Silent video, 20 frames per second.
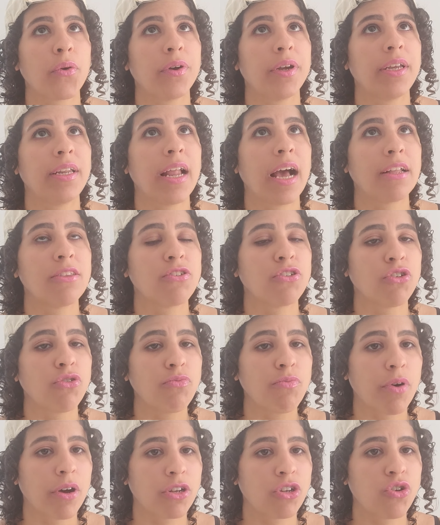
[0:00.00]
not so
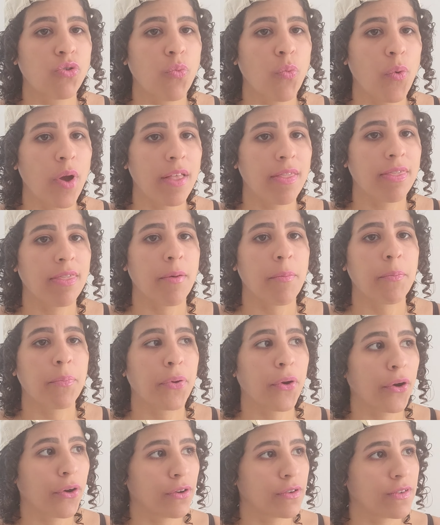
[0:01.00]
much with the
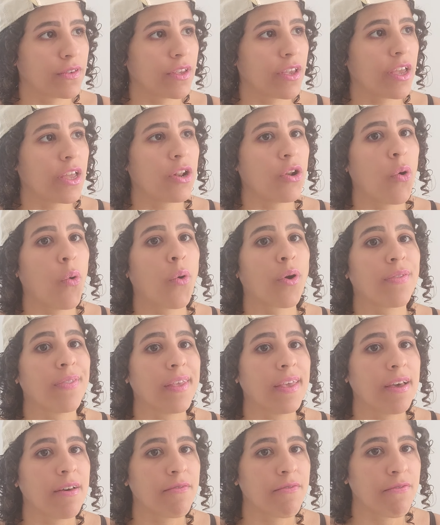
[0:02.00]
person or
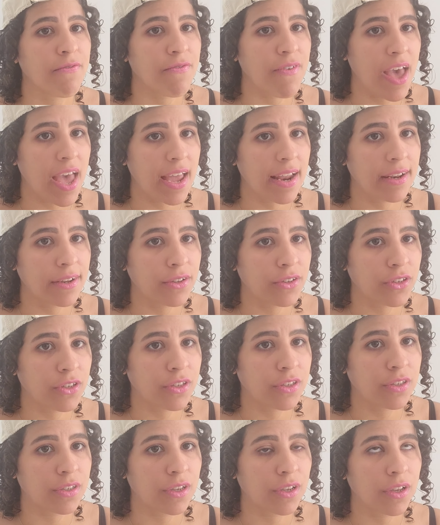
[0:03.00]
the event,
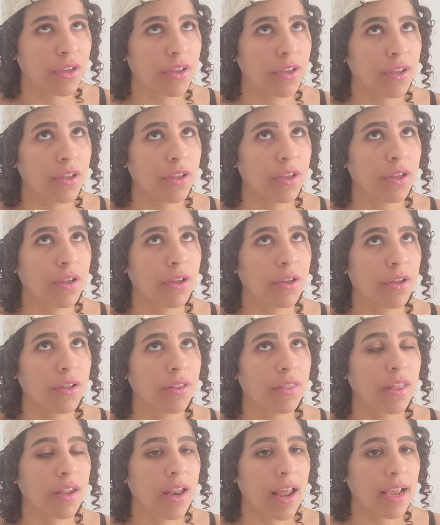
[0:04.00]

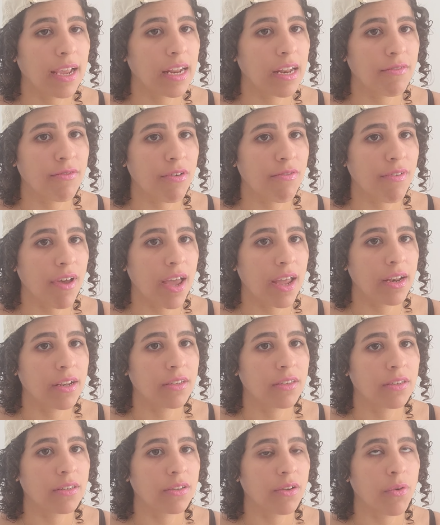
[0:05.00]
the negative
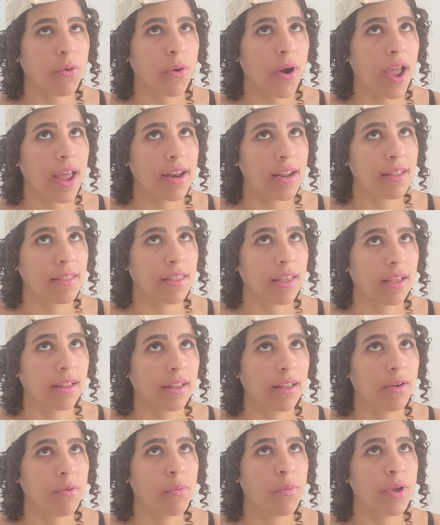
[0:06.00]
event or anything.
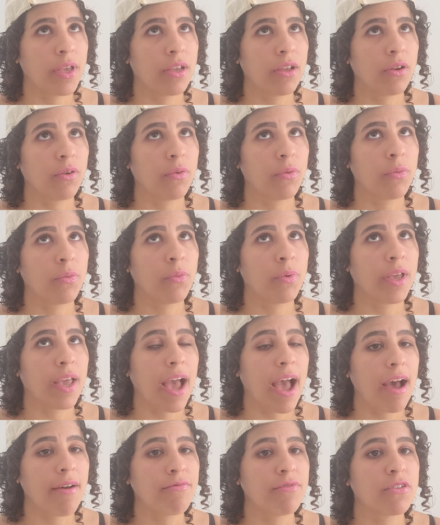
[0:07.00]
We
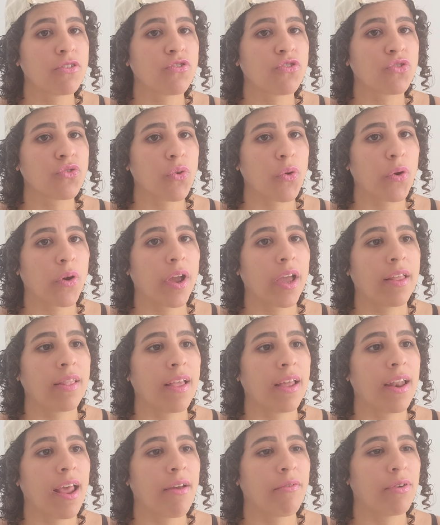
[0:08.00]
have this story, and
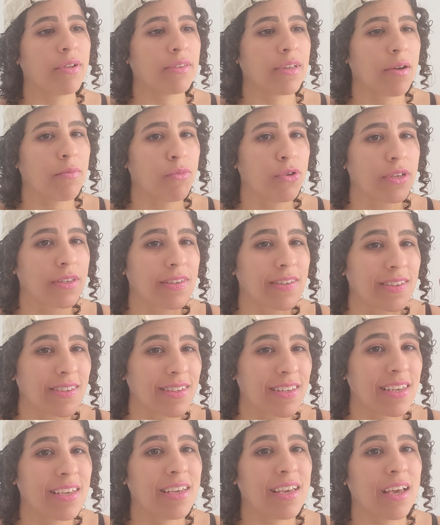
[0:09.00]
then every time we
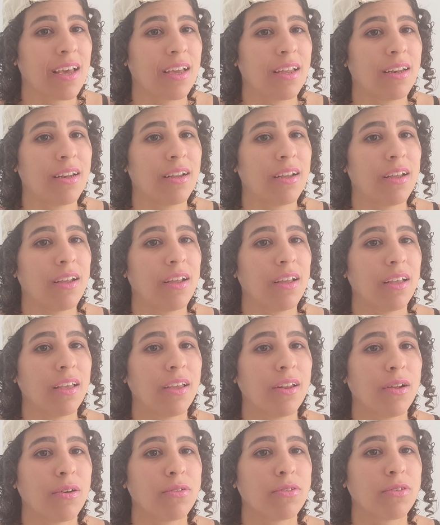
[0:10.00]
see it,
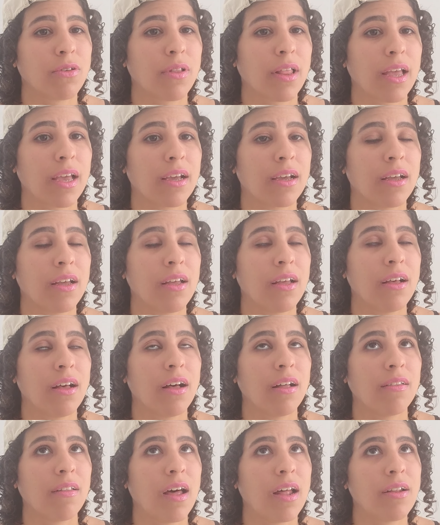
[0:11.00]
you know, so like
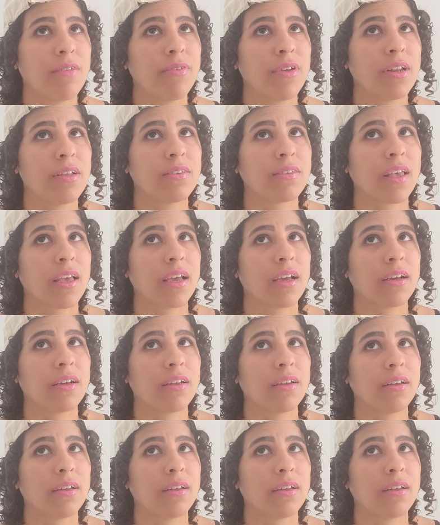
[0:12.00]
a lot of it is like,